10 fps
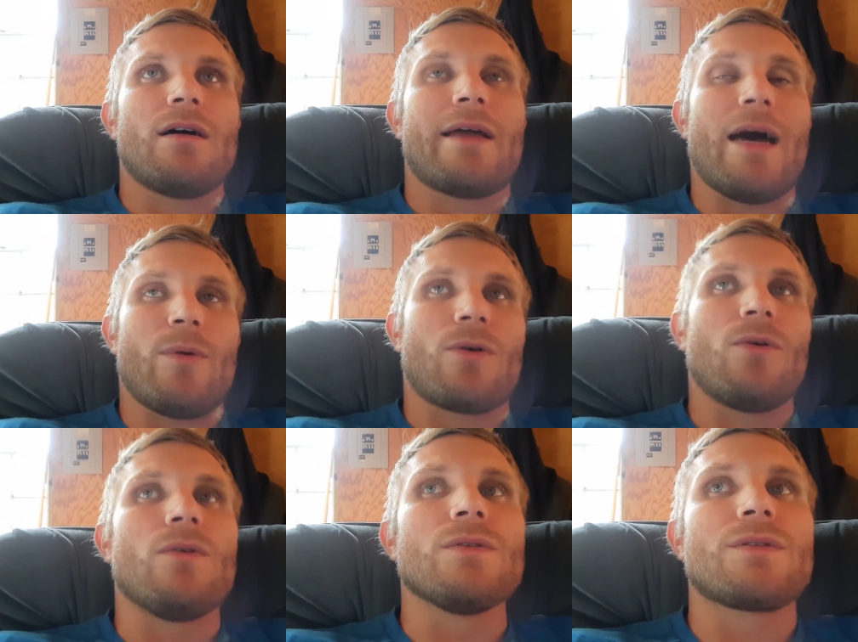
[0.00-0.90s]

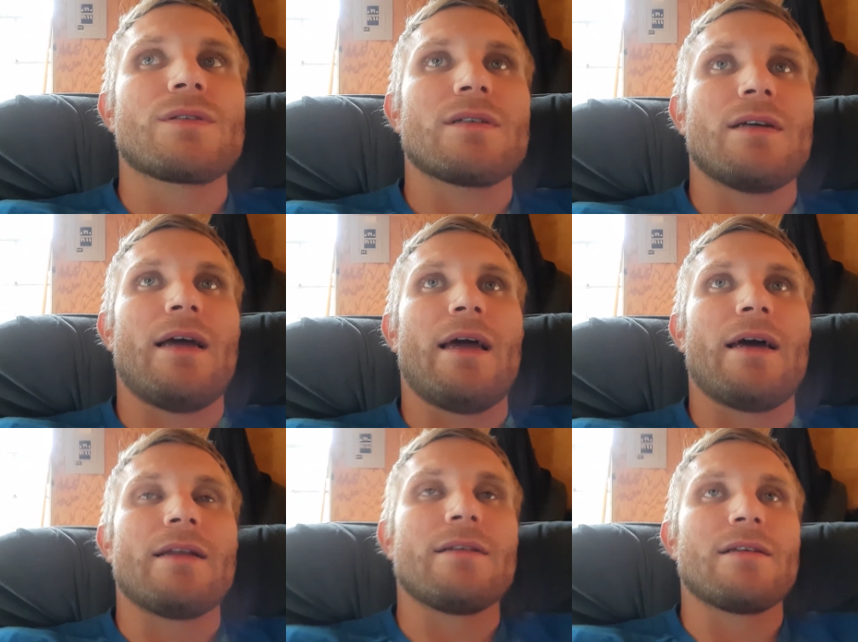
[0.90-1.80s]
chemicals
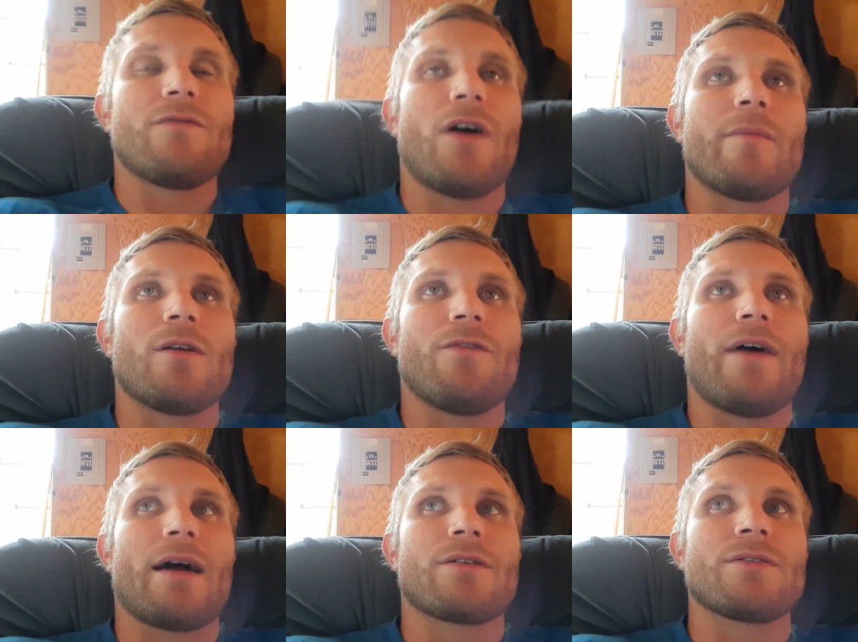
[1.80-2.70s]
and environmental
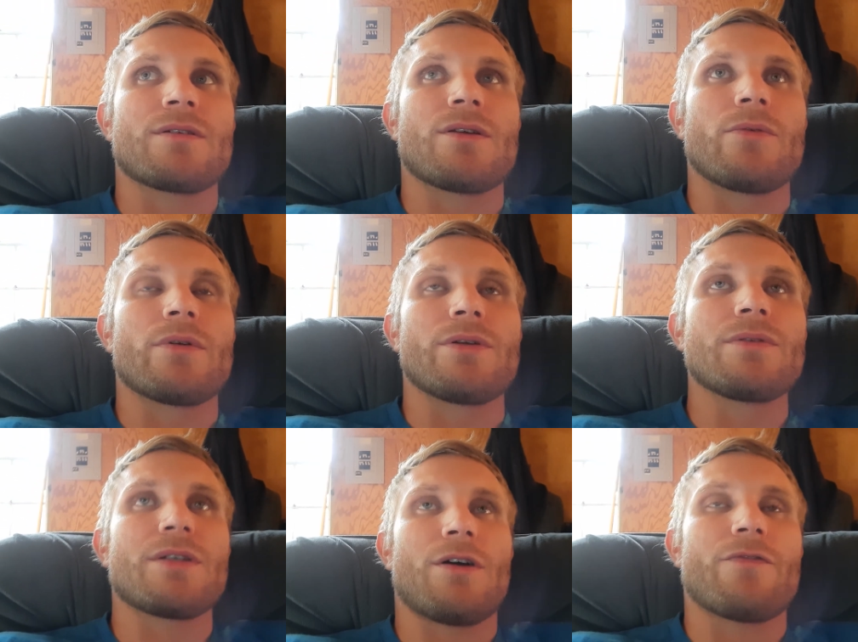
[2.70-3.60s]
factors that are
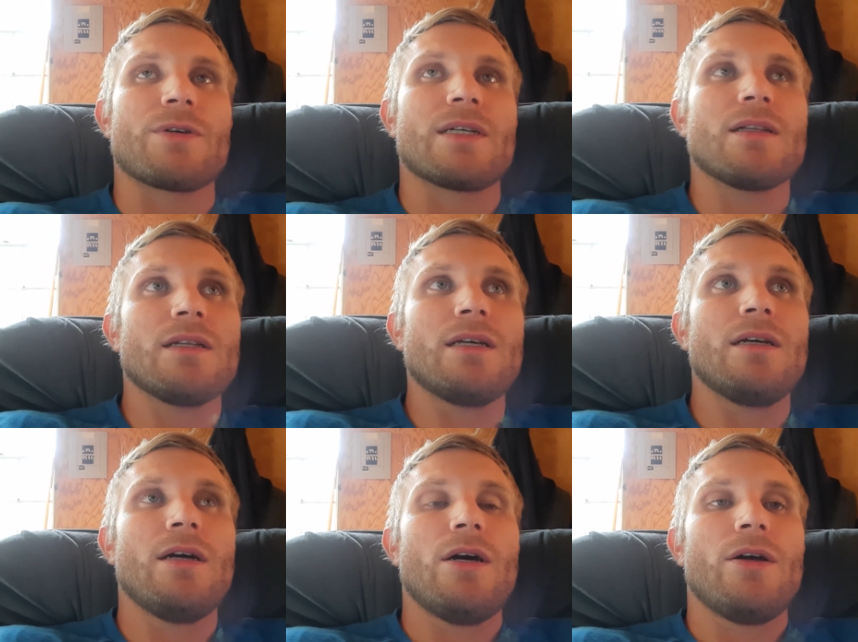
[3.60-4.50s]
reducing our
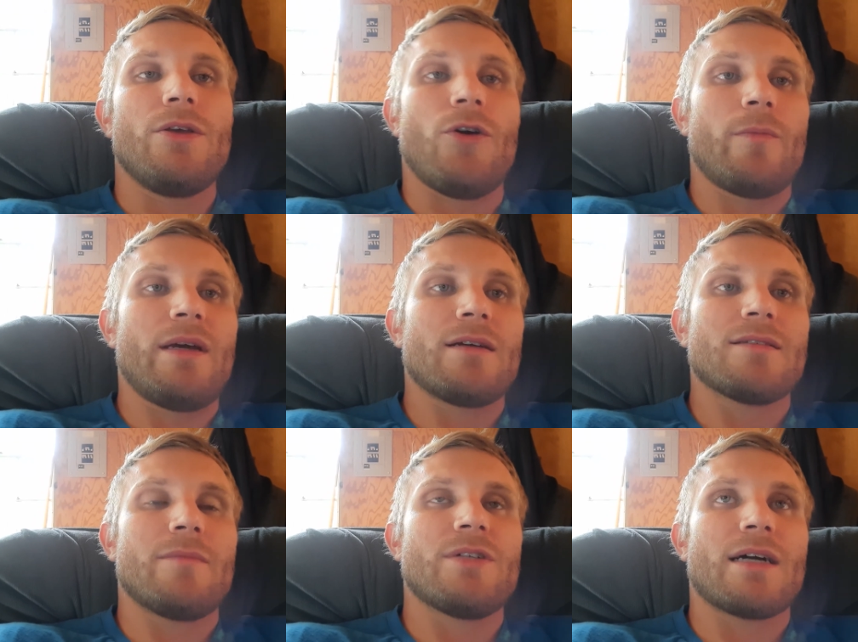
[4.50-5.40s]
fertility. You're being
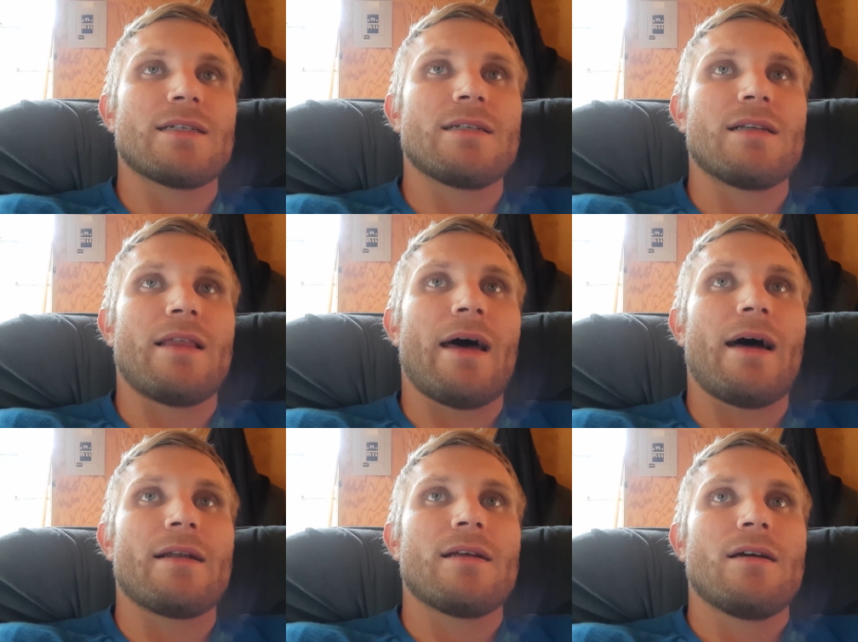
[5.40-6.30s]
subjected to
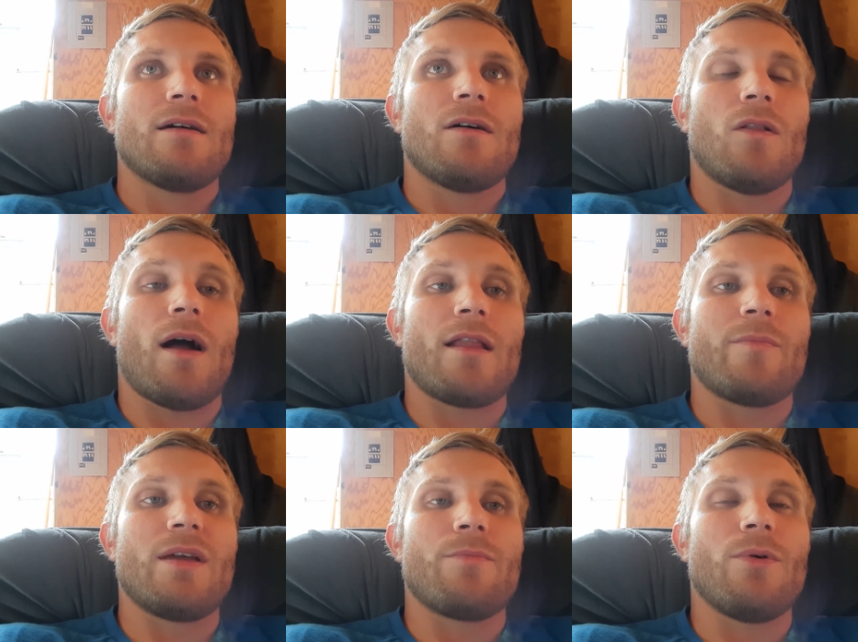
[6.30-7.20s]
that. A lot of the
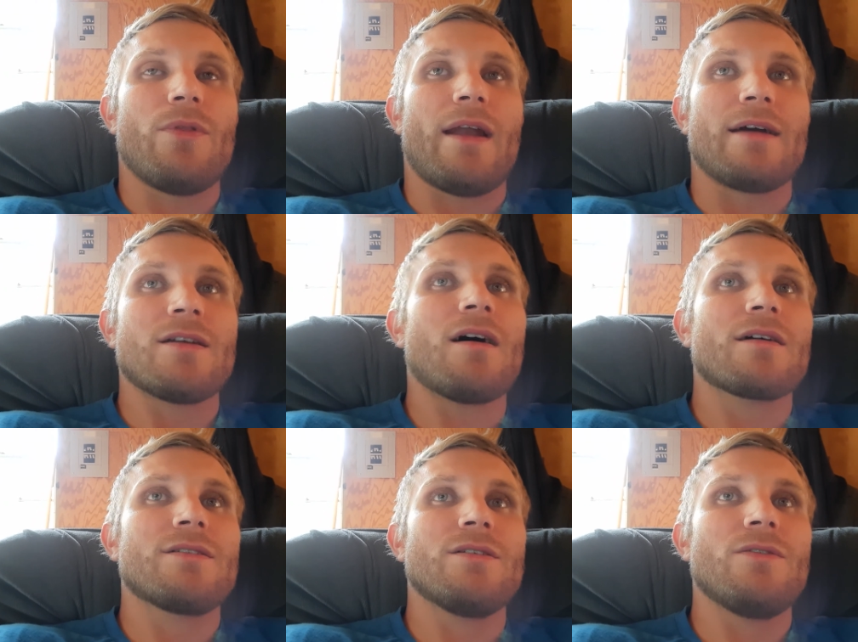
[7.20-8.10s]
people that I
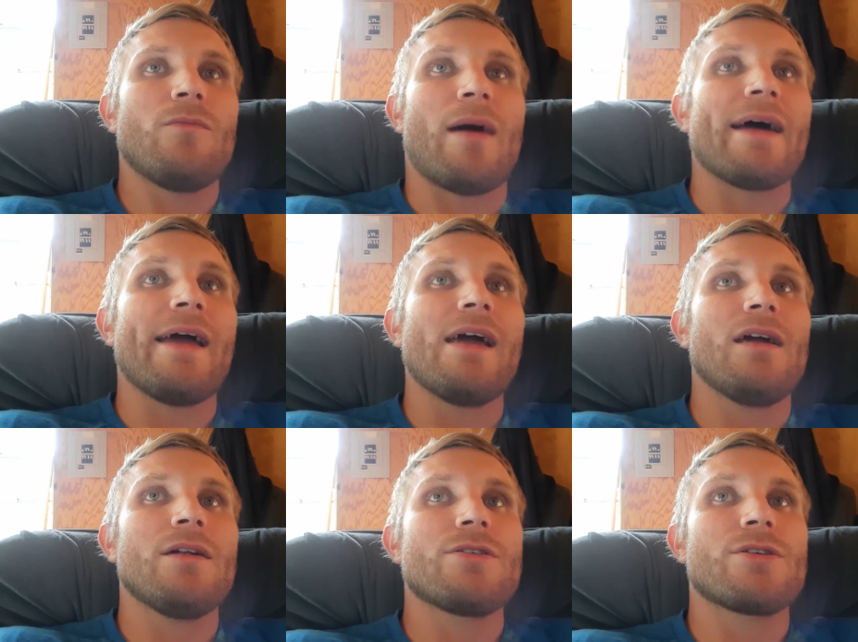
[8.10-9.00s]
talk to, my
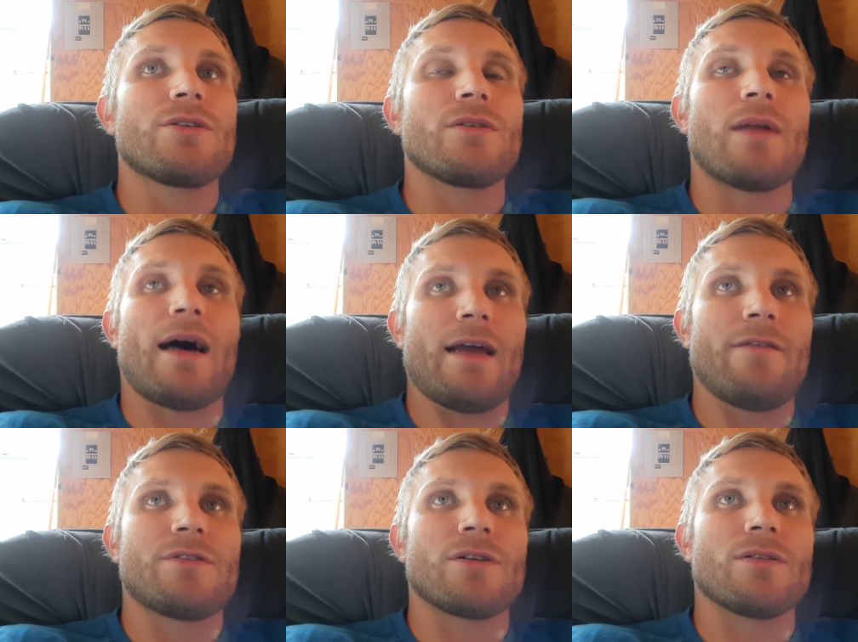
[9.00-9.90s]
age, do not
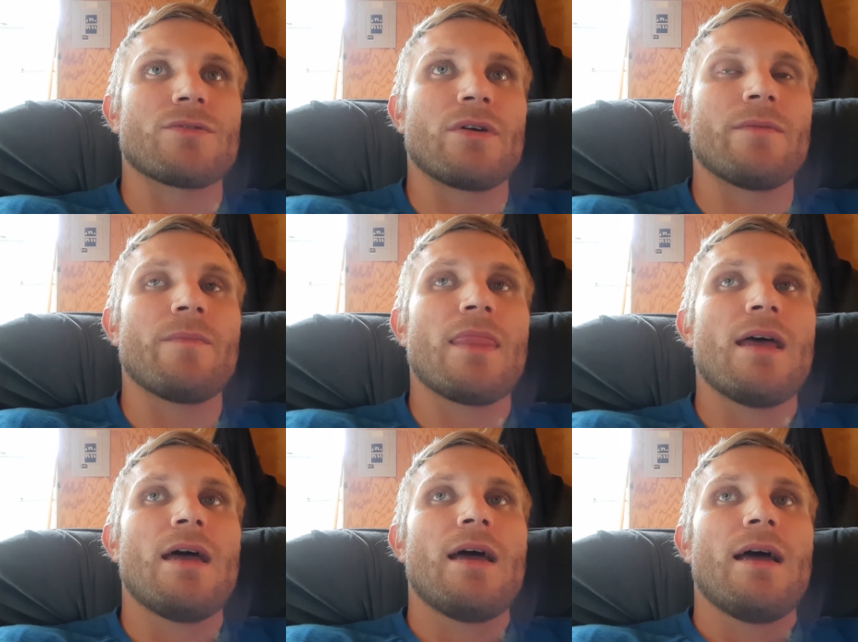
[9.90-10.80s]
have children,
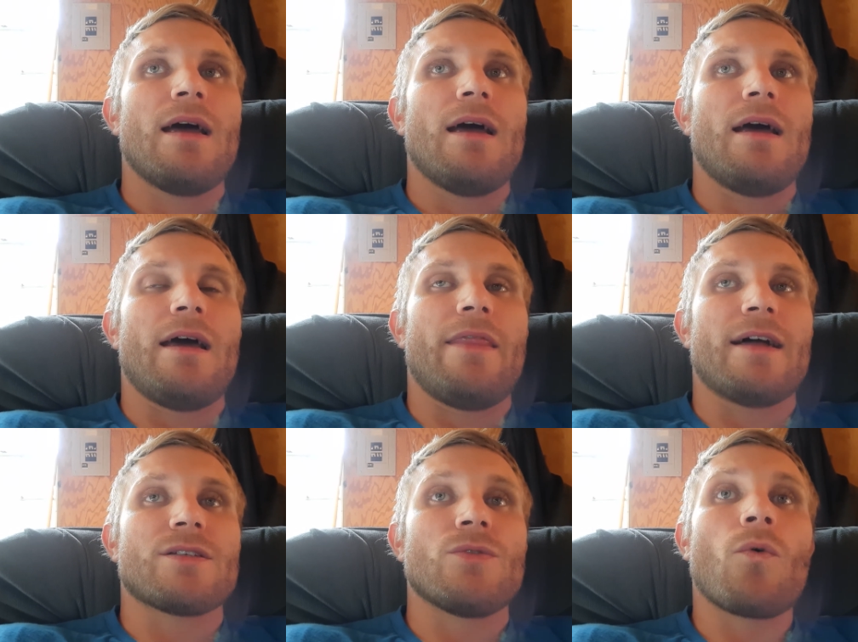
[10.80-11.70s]
and
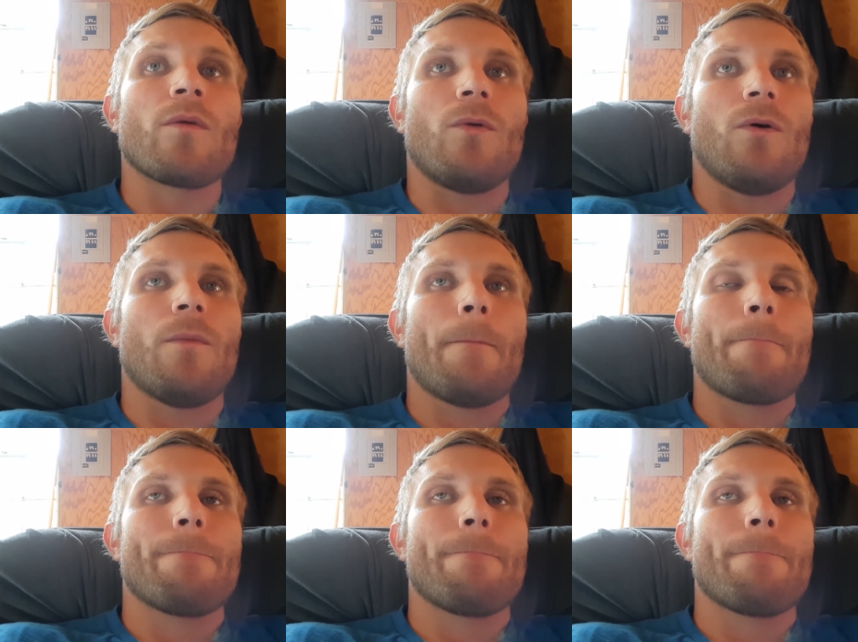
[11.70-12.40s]
that's normal.